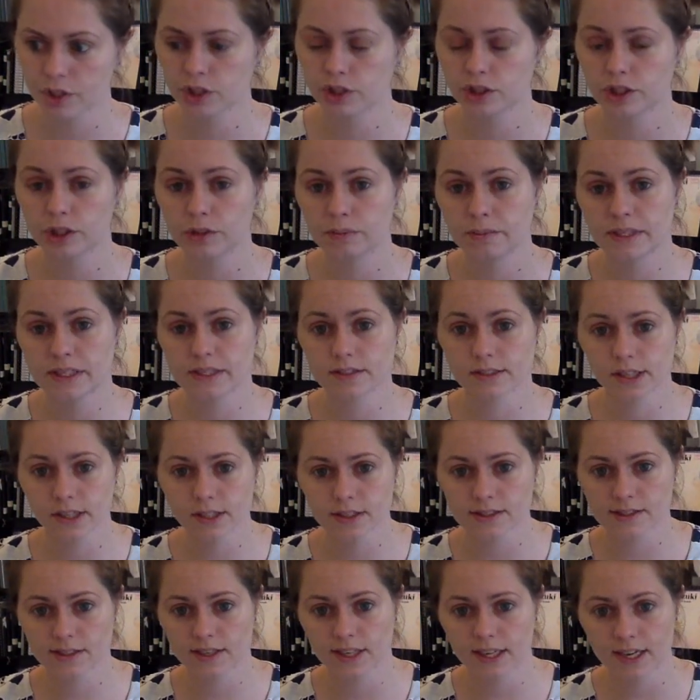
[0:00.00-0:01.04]
So the piece
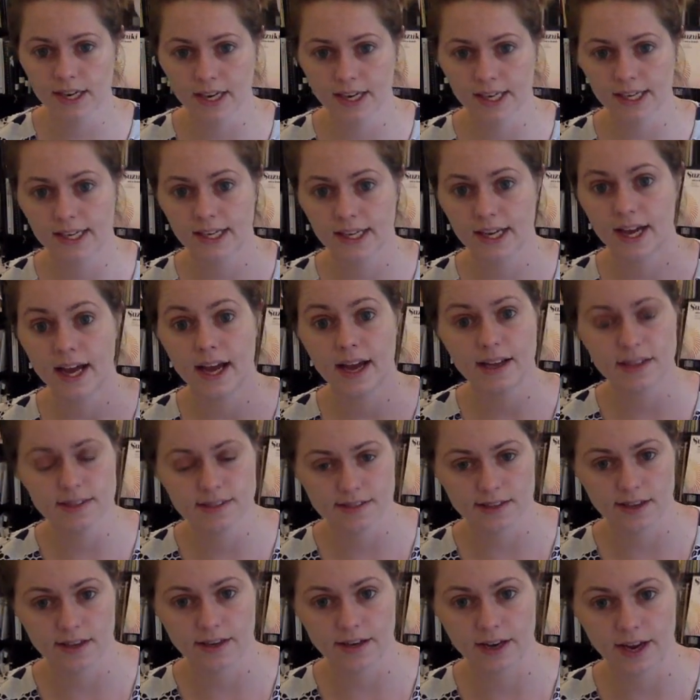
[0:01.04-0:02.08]
starts on A,
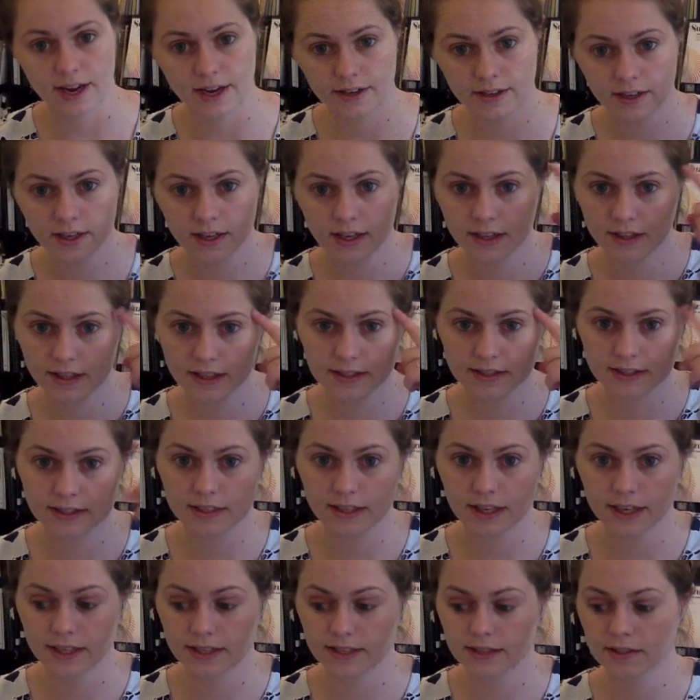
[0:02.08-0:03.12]
ends on A. That's a
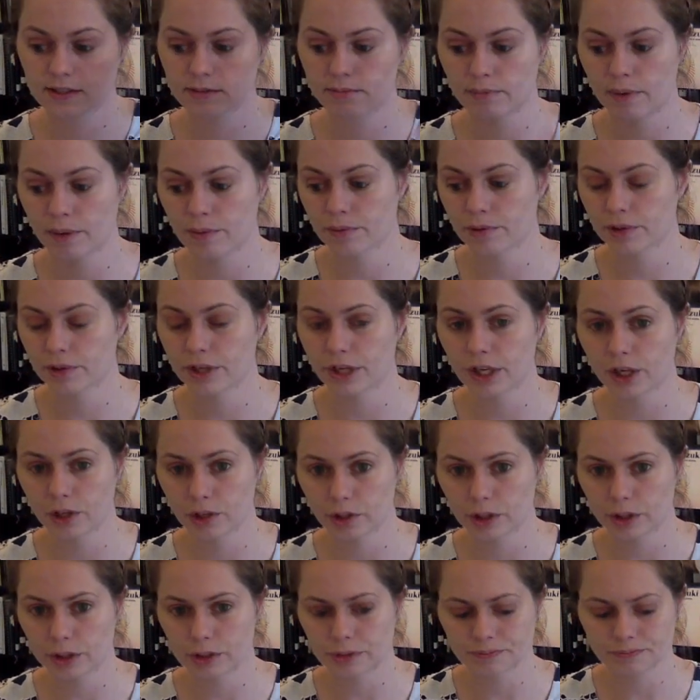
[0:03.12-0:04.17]
nice memory
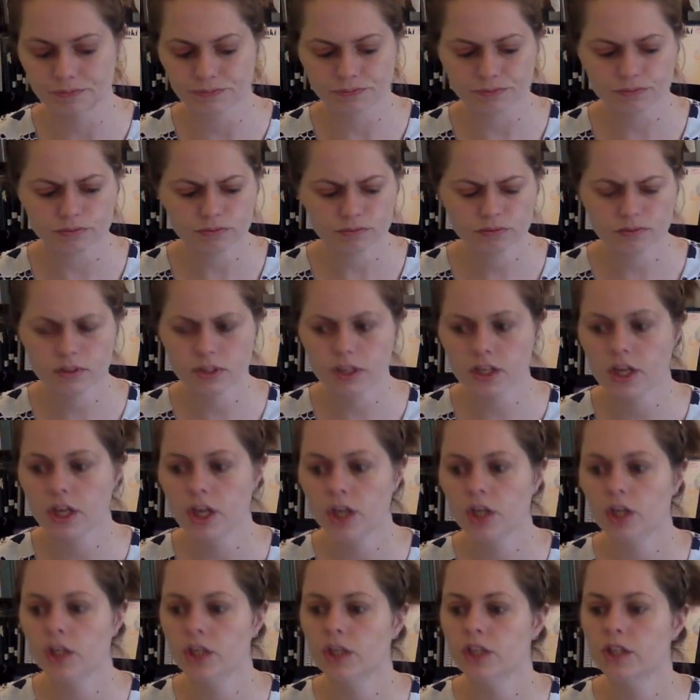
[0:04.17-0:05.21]
clue.
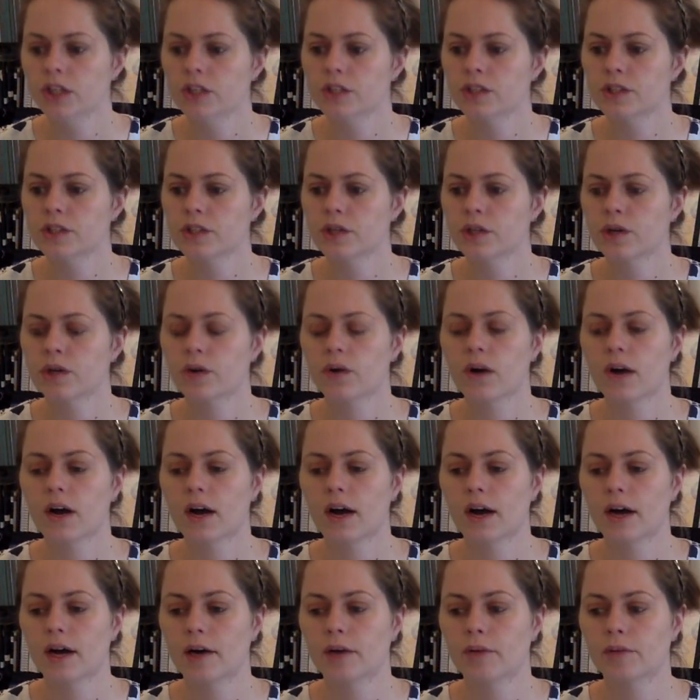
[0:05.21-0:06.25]
So,
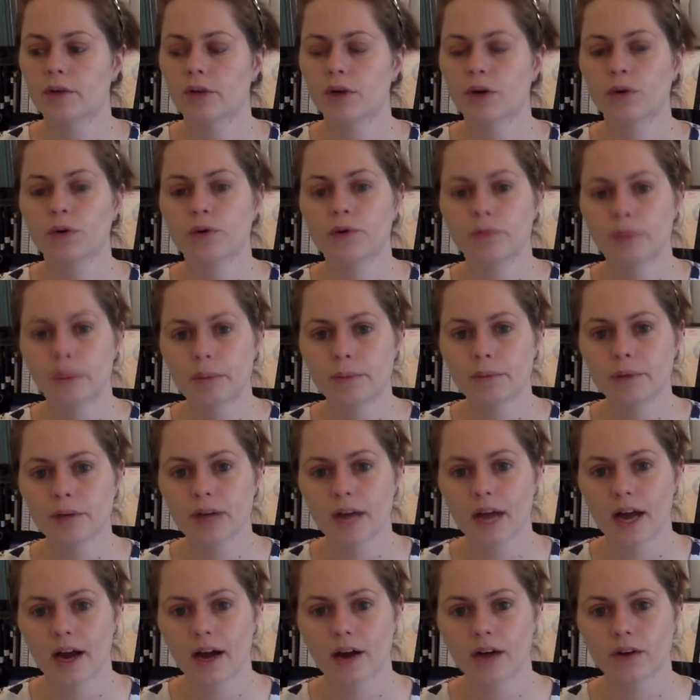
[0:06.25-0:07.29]

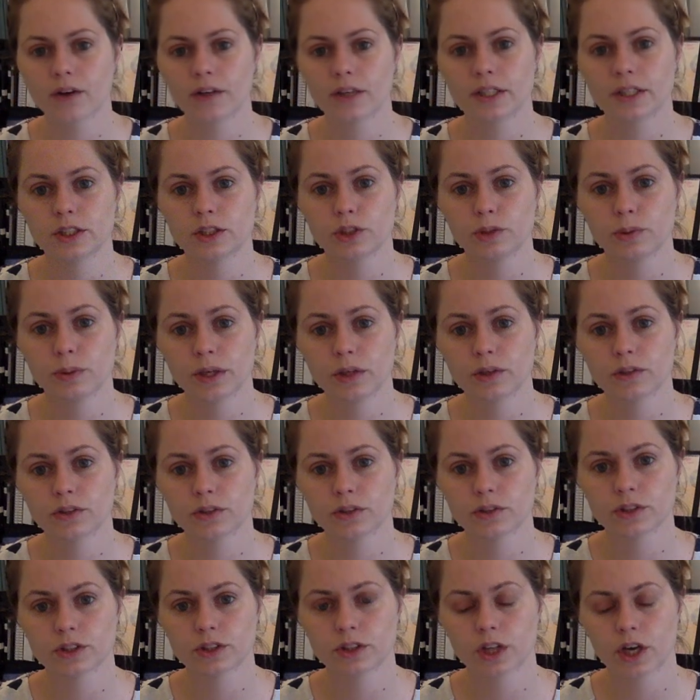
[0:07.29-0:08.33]
remember how in Twinkle
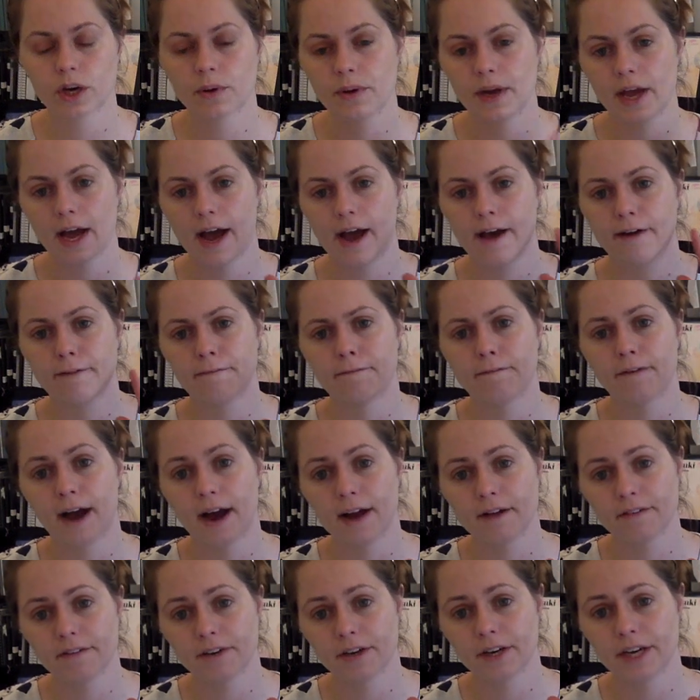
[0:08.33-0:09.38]
Little Star we had
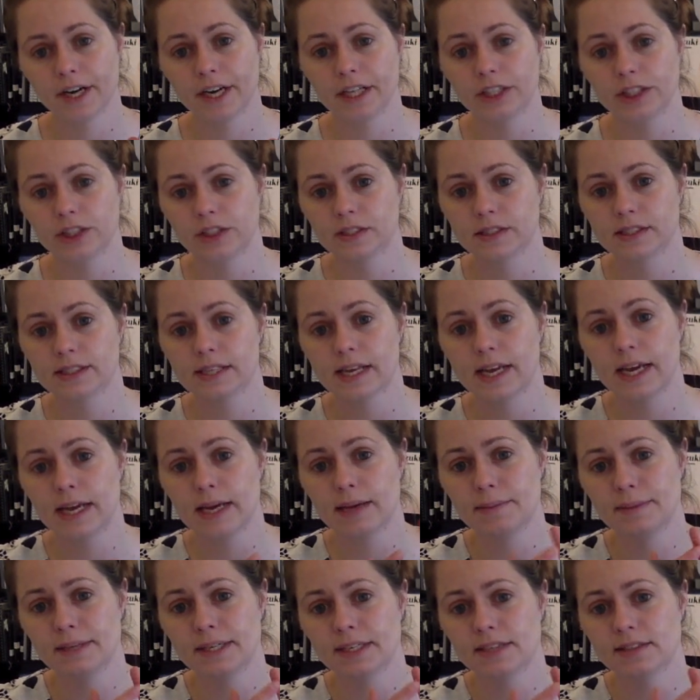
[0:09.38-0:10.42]
5 variations,
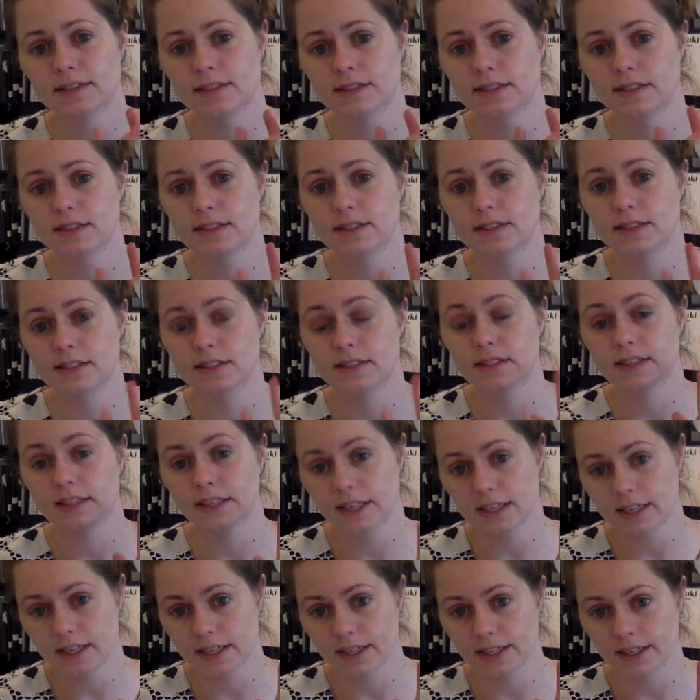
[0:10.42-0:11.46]
A, B, C, D, and
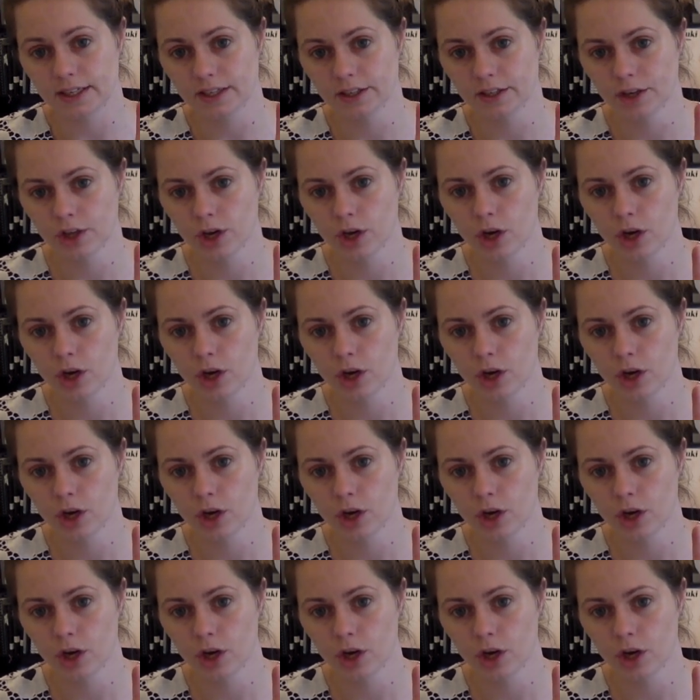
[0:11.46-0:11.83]
E?